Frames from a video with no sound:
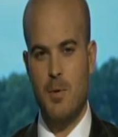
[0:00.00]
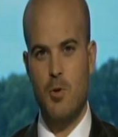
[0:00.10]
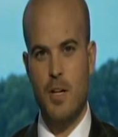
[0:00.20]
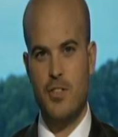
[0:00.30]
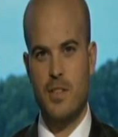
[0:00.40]

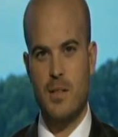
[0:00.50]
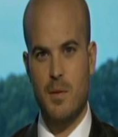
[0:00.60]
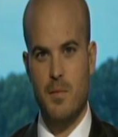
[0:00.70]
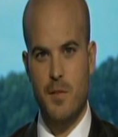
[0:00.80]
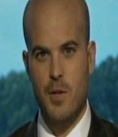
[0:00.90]
questions
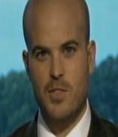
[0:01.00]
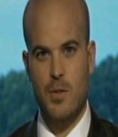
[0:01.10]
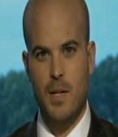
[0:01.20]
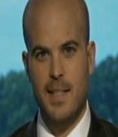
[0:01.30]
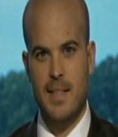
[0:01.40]
from folks
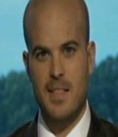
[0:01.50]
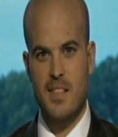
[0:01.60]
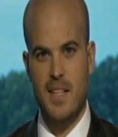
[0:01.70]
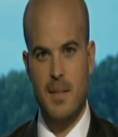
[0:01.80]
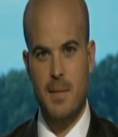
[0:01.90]
already in this
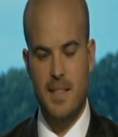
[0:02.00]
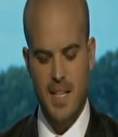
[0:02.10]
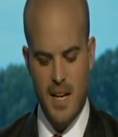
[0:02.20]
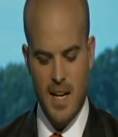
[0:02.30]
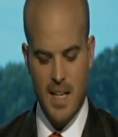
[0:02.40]
segment.
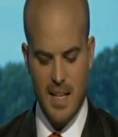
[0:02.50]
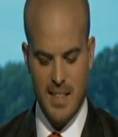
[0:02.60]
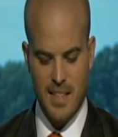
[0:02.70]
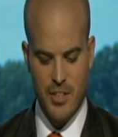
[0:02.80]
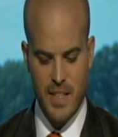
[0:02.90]

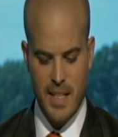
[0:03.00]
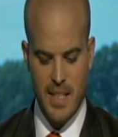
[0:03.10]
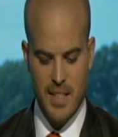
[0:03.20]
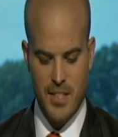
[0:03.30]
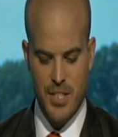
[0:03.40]

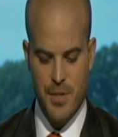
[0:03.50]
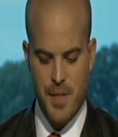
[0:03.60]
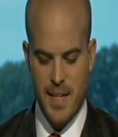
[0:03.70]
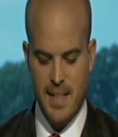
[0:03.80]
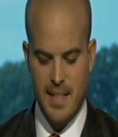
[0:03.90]
Essentially, do you
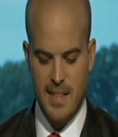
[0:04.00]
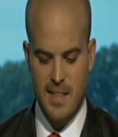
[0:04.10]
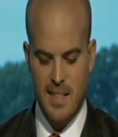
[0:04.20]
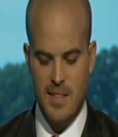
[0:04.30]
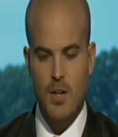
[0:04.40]
think
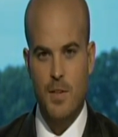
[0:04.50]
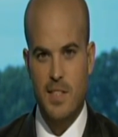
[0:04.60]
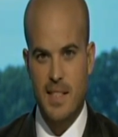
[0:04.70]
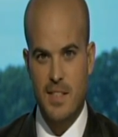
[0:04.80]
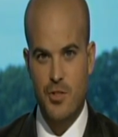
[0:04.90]
these
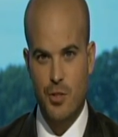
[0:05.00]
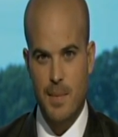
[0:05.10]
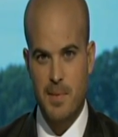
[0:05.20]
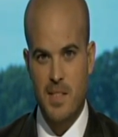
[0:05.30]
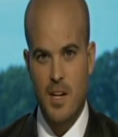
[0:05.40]
overseas
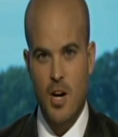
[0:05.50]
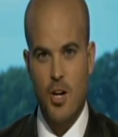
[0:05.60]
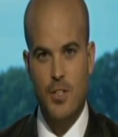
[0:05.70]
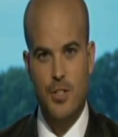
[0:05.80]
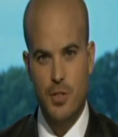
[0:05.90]
trips
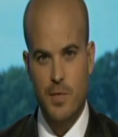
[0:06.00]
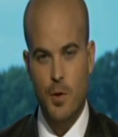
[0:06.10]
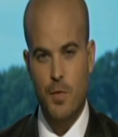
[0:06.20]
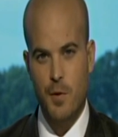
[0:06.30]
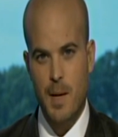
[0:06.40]
are
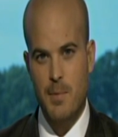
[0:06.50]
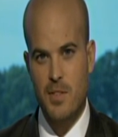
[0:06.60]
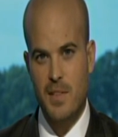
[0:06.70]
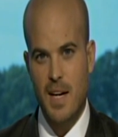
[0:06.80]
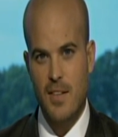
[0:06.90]
useful for members
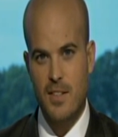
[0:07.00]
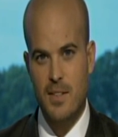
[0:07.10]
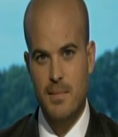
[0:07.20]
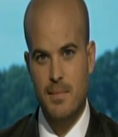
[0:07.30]
of Congress?